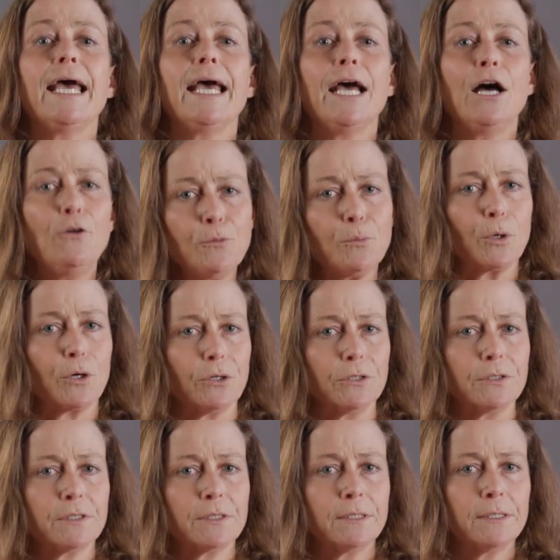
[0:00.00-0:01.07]
health
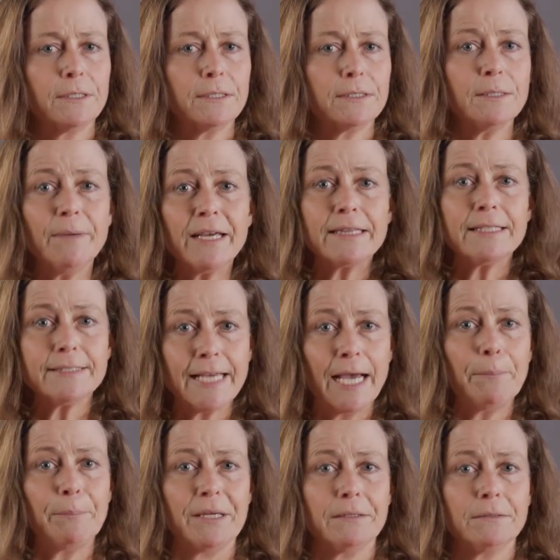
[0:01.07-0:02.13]
workers to make this
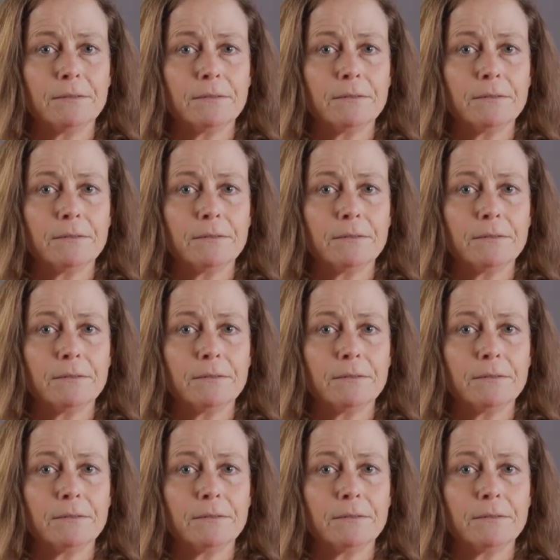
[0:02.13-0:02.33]
happen.